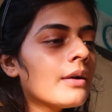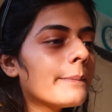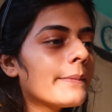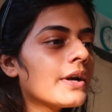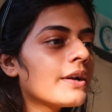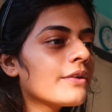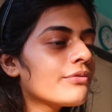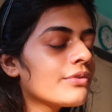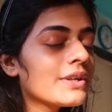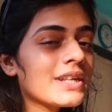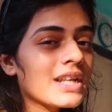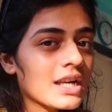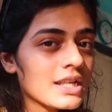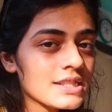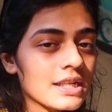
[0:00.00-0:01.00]
but if it
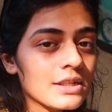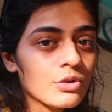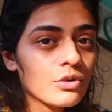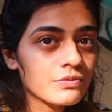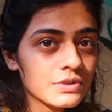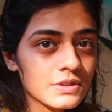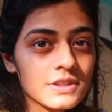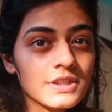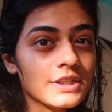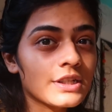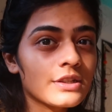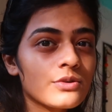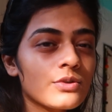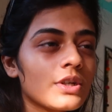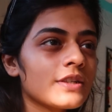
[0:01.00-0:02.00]
does, I'll obviously
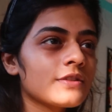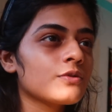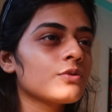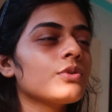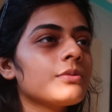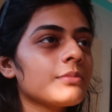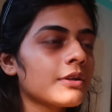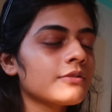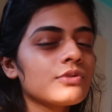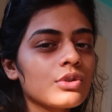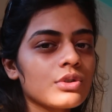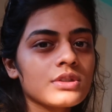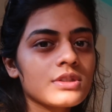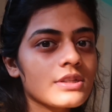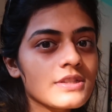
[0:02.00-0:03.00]
let you guys know in my vlog